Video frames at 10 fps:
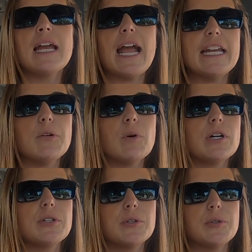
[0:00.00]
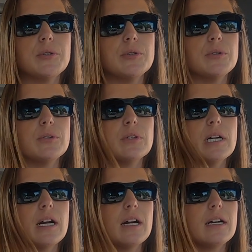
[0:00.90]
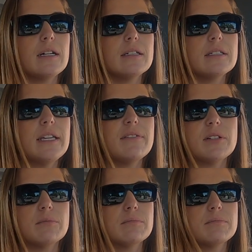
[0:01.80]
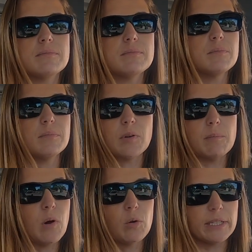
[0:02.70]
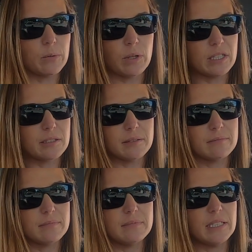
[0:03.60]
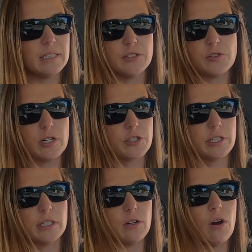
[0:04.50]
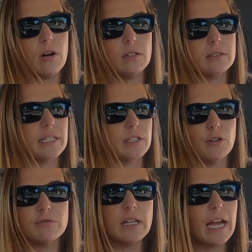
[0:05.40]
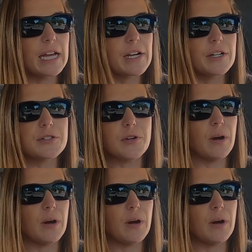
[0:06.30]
anyone who even remotely worked in construction at all. Like no flaggers, no